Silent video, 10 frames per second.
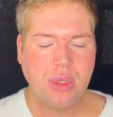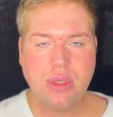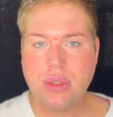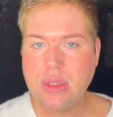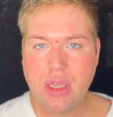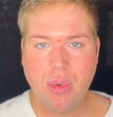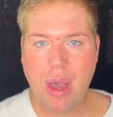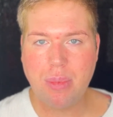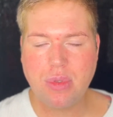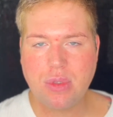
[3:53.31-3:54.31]
see what
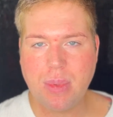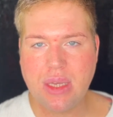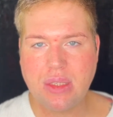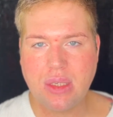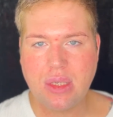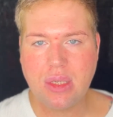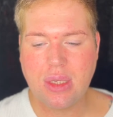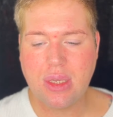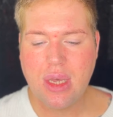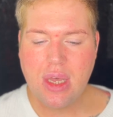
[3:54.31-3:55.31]
happens,
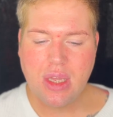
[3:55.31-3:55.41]
basically.